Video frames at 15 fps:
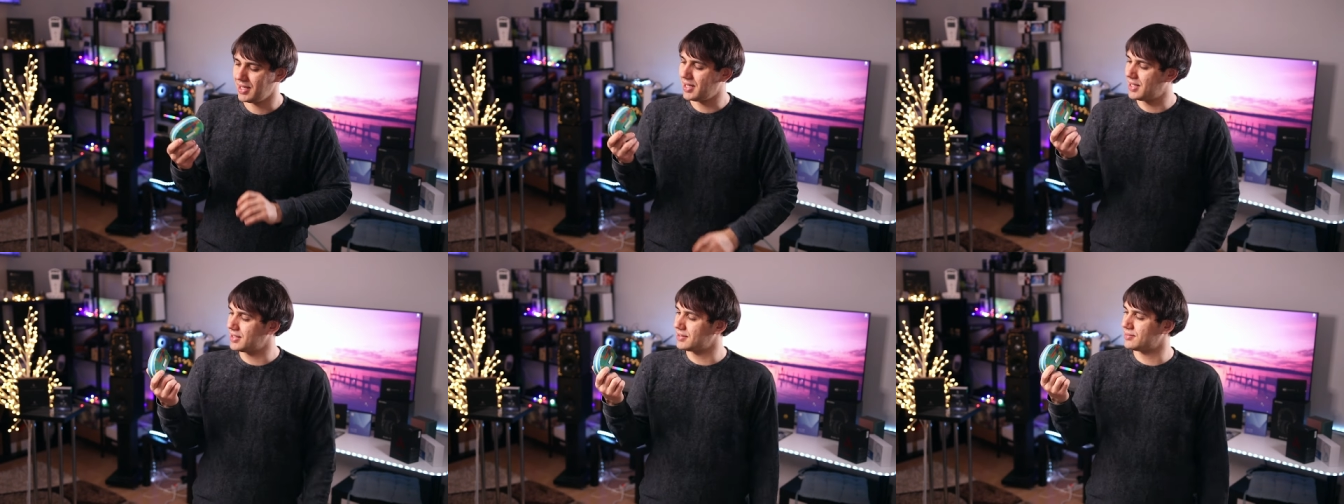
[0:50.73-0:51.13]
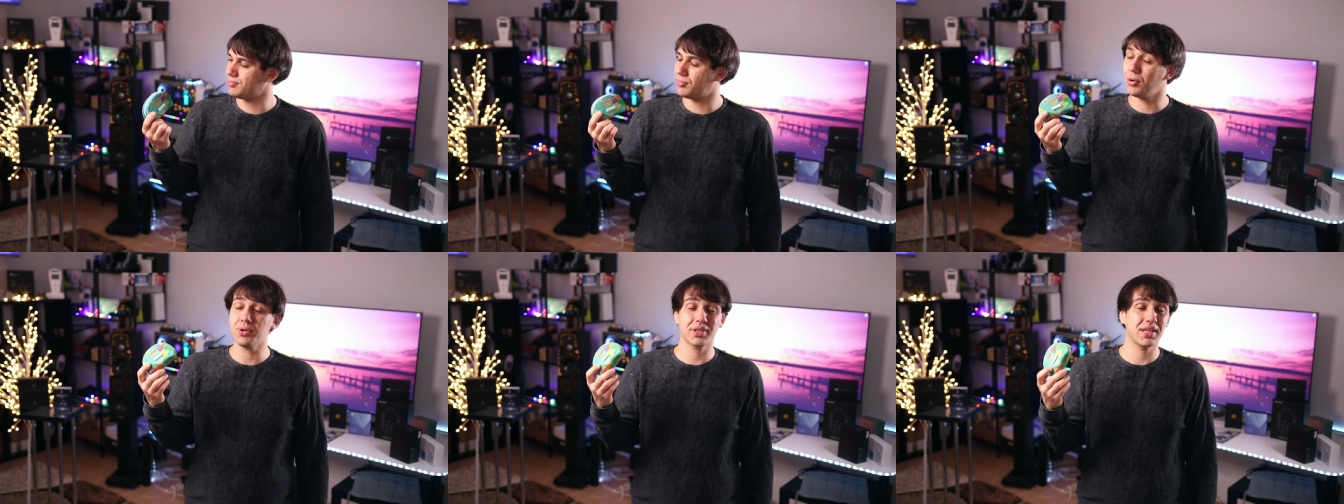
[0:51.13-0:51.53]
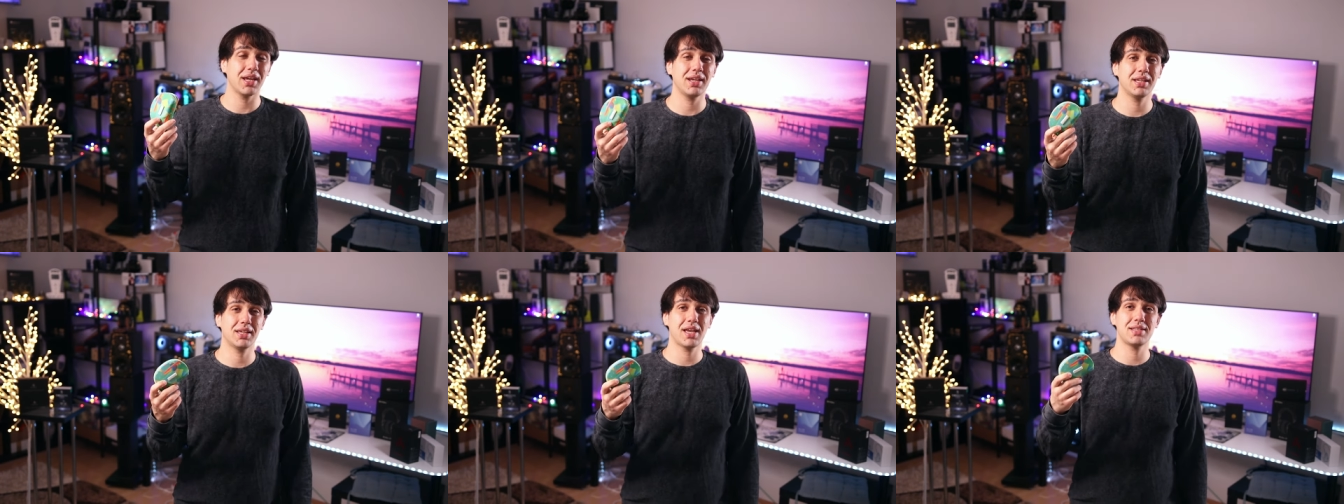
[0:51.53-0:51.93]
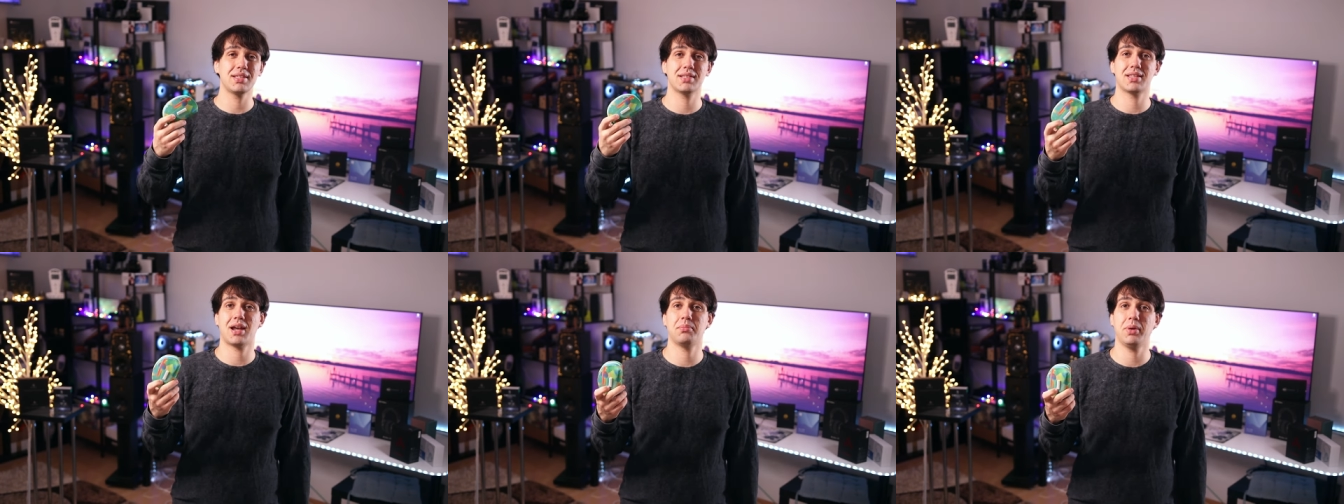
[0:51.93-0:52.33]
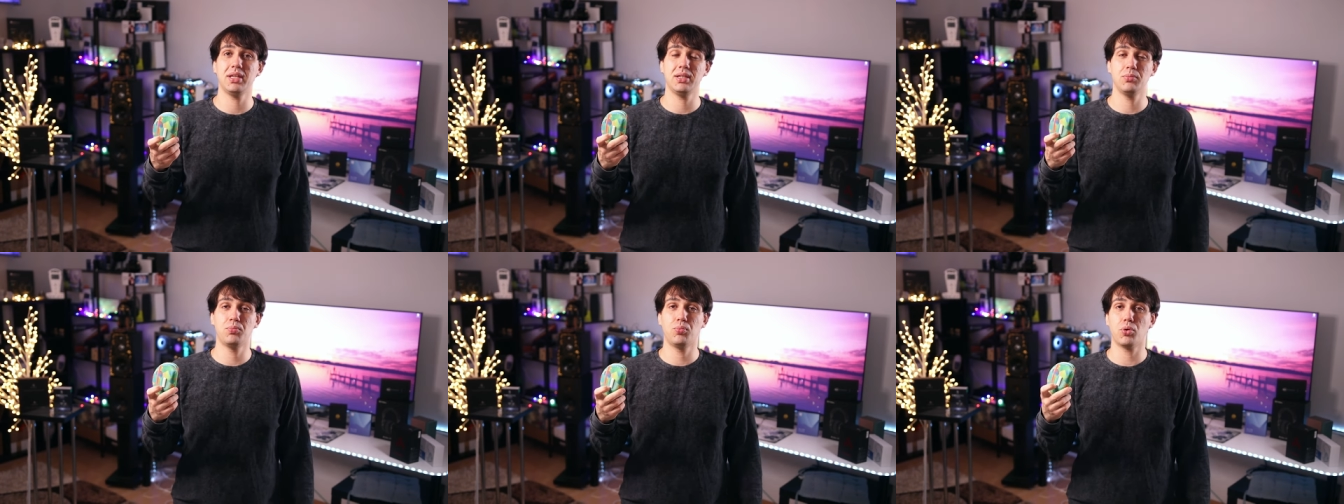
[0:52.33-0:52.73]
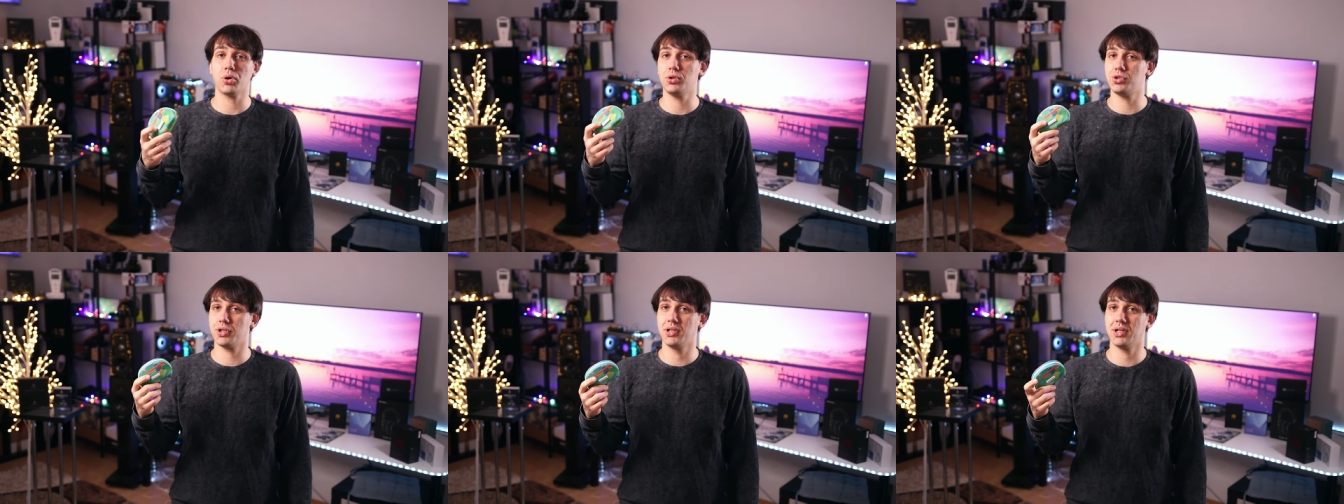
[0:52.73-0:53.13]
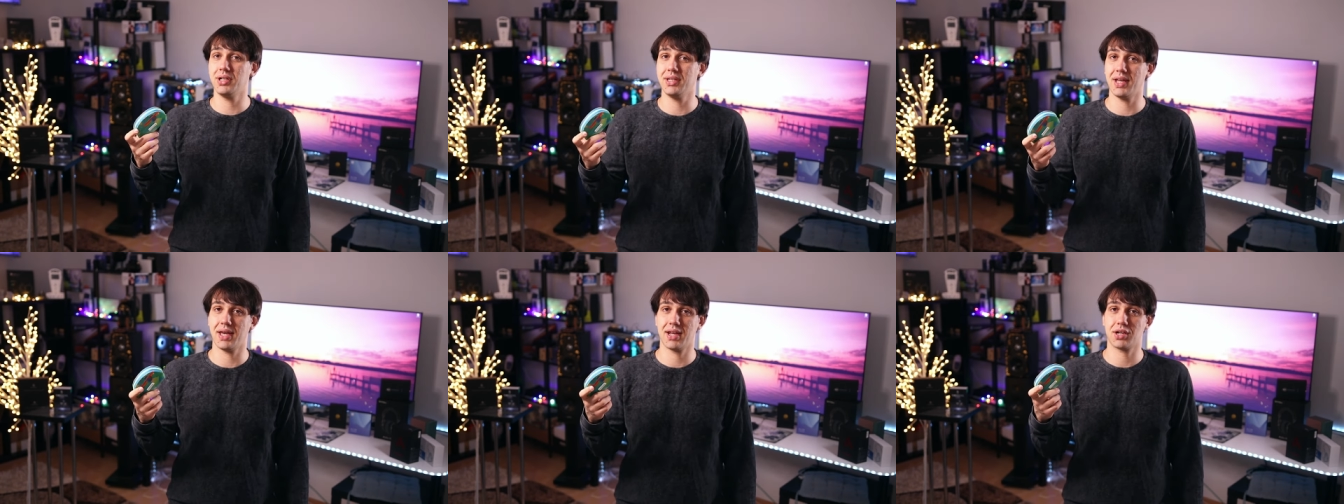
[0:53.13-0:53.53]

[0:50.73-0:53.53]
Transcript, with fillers: and both carrying cases are made in Portugal. They are